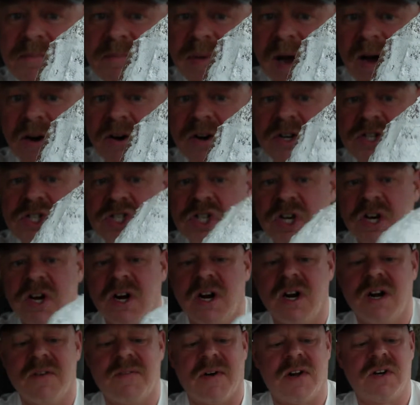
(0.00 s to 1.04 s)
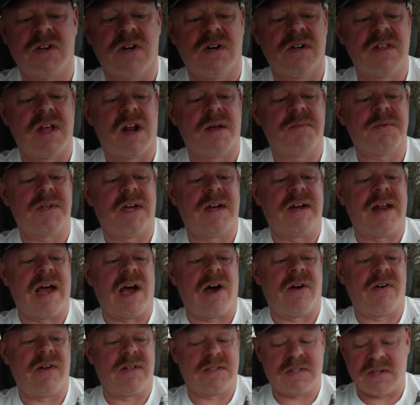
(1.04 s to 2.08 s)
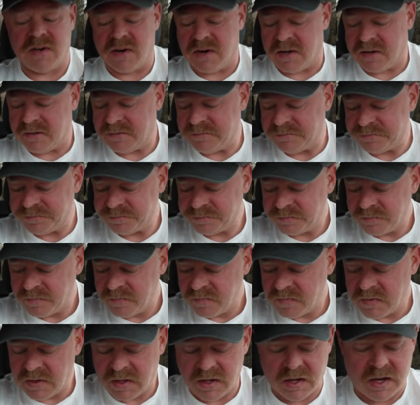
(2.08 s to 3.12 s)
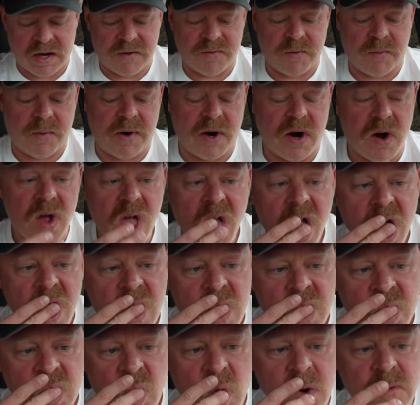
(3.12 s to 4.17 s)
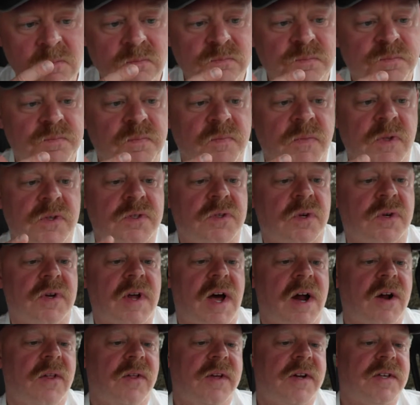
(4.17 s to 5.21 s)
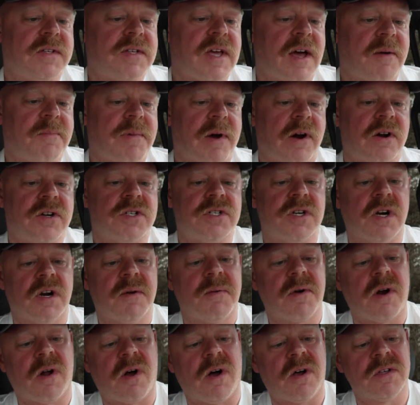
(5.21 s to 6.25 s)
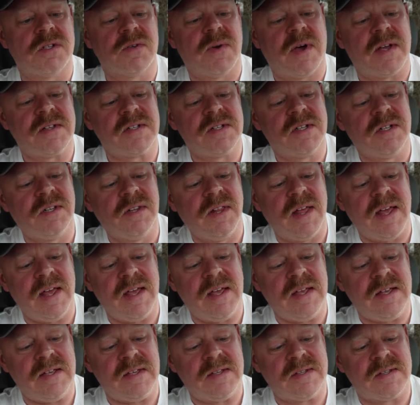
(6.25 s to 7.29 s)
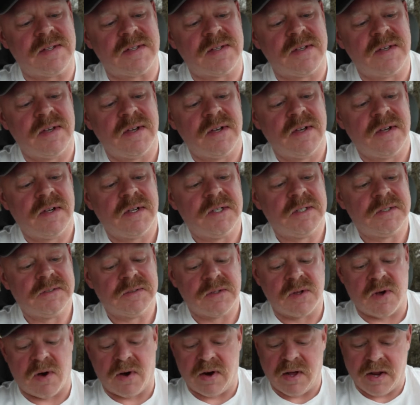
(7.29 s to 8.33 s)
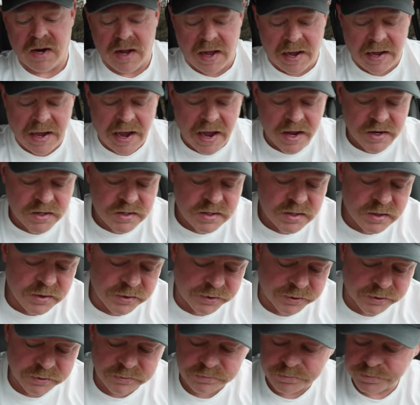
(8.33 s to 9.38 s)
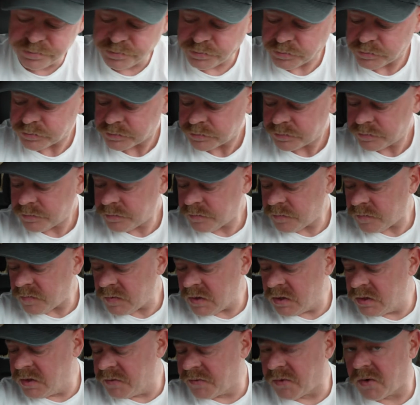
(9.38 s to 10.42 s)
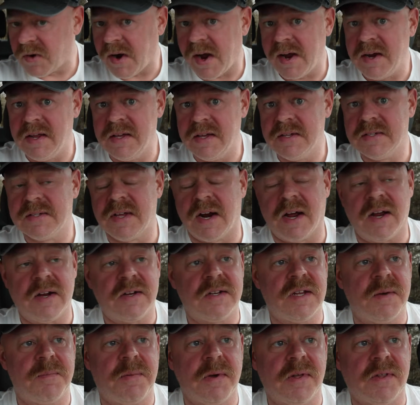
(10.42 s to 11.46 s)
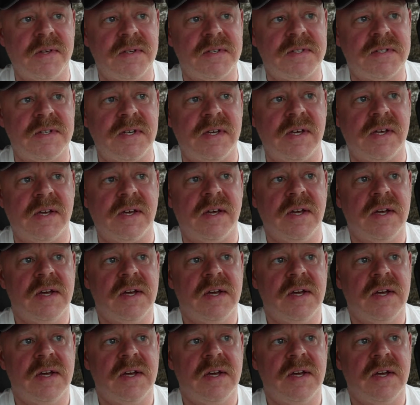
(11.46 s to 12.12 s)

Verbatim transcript: powdered sugar, and if I turn that upside down, it's gonna get everywhere. So not only does it have powdered sugar, but it also has glaze on it. I got two. The varieties that I typically see,